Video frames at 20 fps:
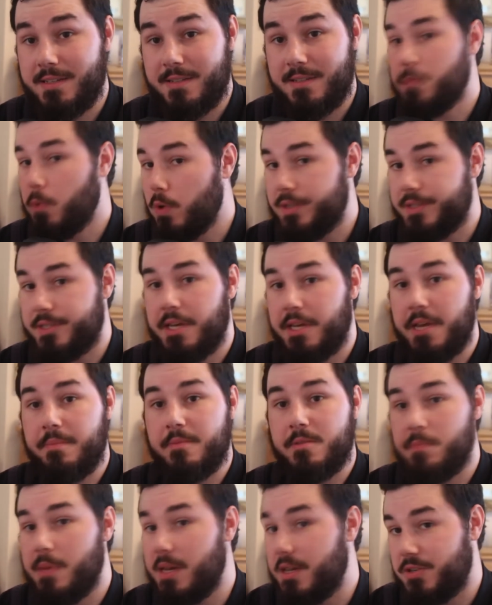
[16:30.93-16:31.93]
Sports
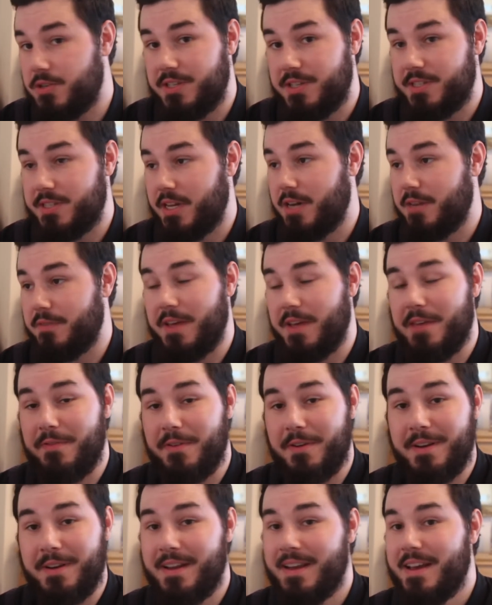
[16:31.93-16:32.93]
teams, military stuff,
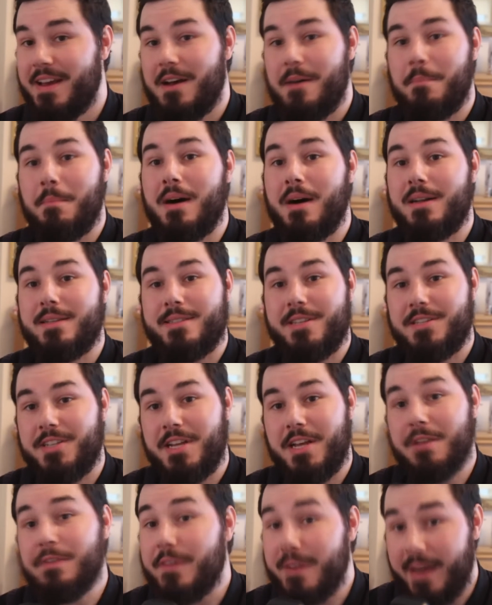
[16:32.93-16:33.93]
even Master
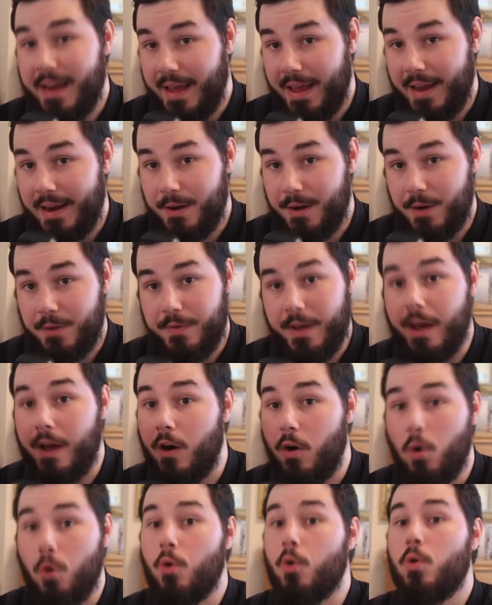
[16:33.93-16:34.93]
Chief in Halo, they're
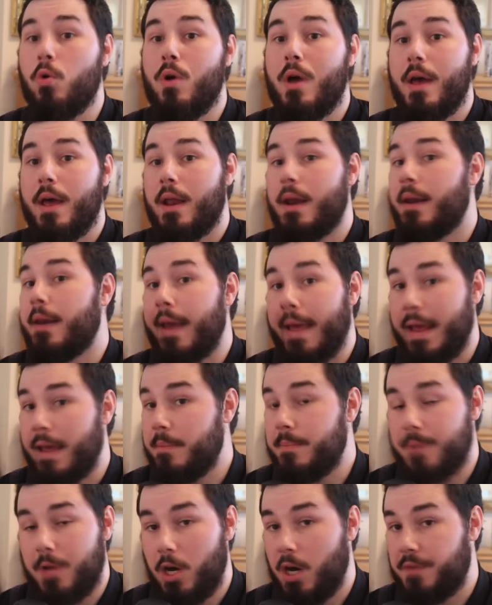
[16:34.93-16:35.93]
all
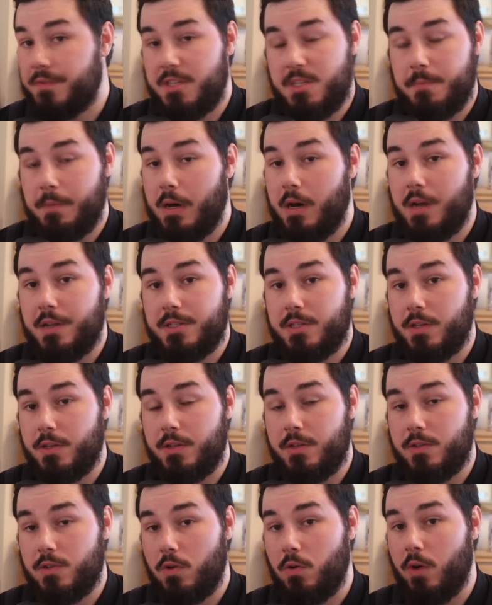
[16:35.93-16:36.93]
named after
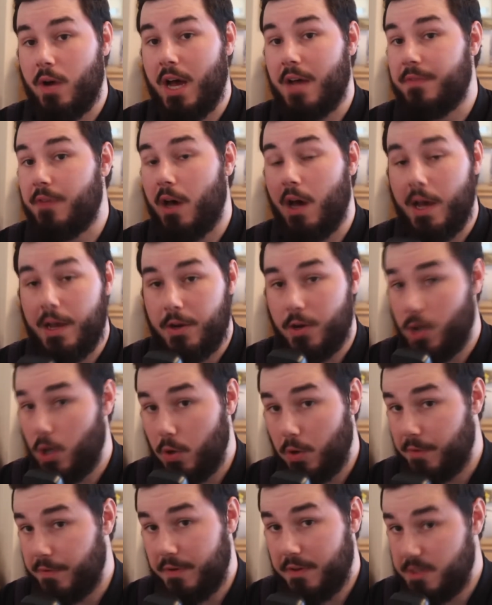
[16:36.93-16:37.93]
Spartans or had the
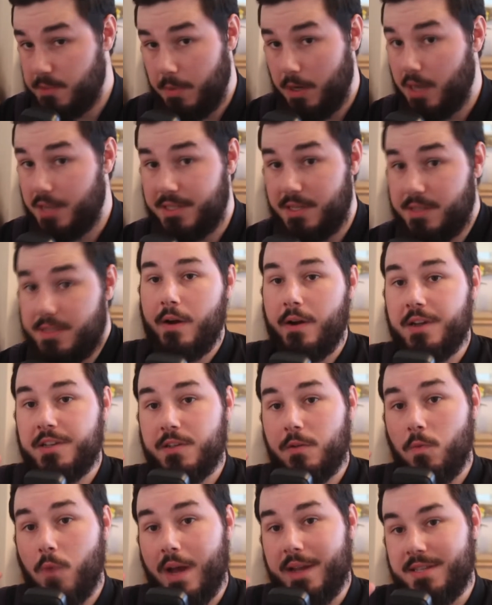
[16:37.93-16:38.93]
iconography of Spartans. There is
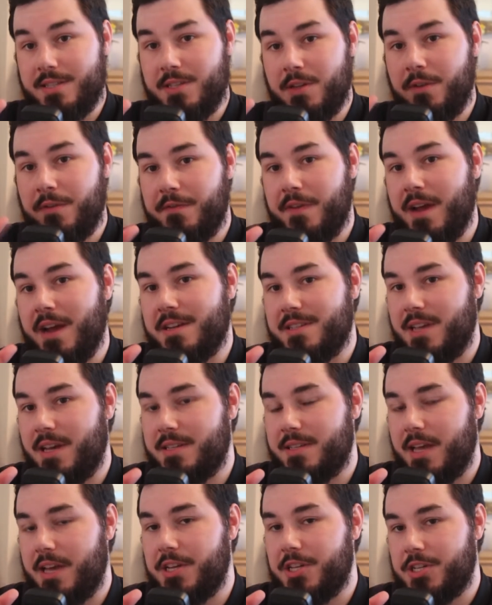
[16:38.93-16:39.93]
a Western
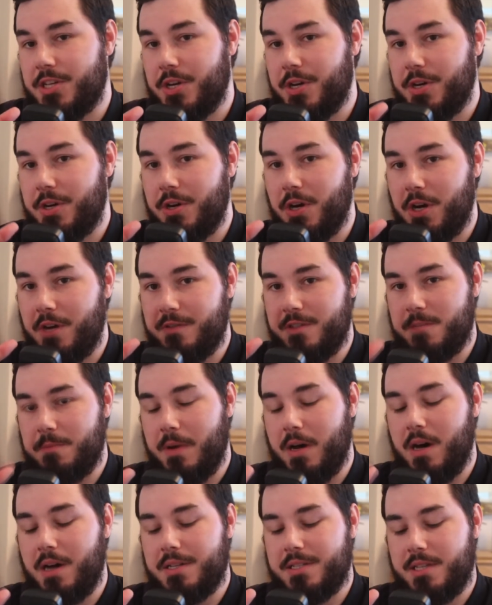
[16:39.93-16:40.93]
fetishization of
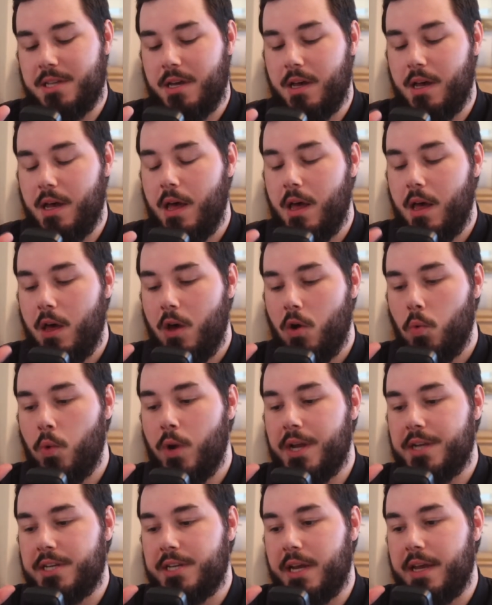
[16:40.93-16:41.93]
Sparta,
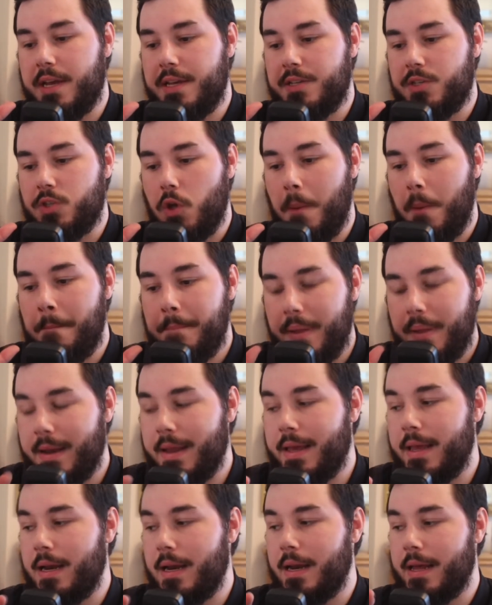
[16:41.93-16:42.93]
which is
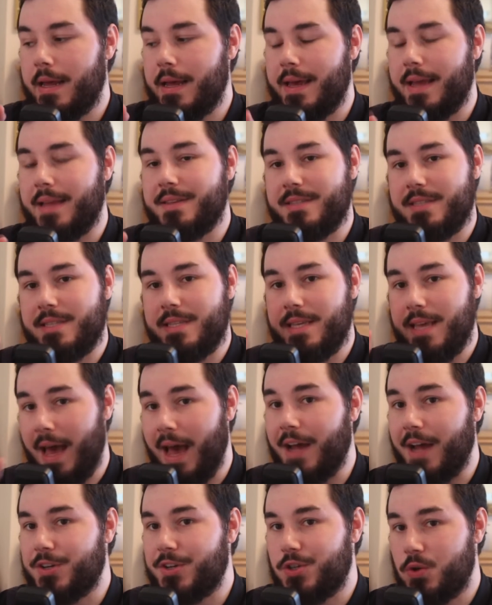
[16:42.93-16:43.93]
completely against the
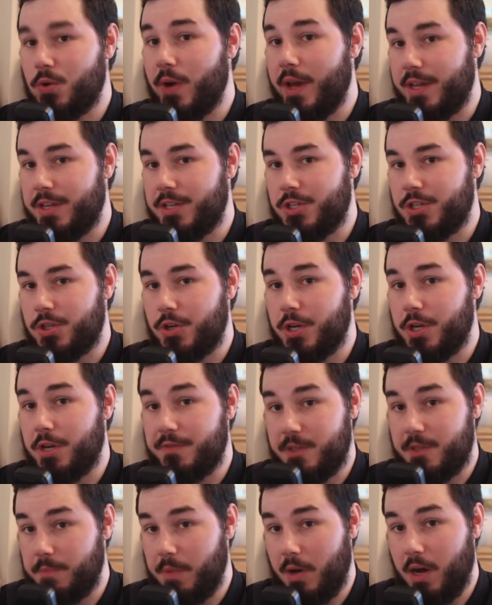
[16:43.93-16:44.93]
actual history
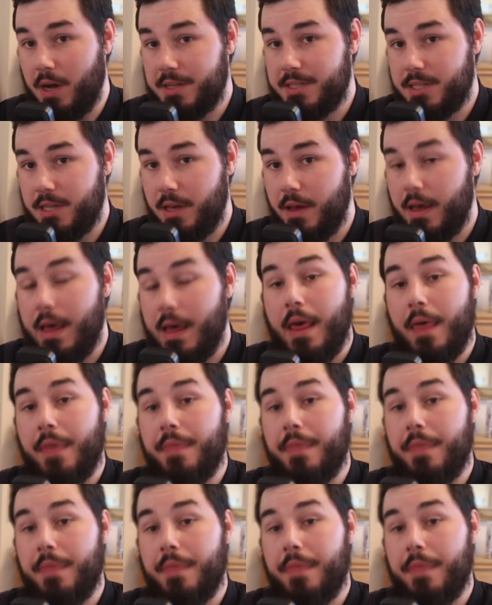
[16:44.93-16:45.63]
of Sparta.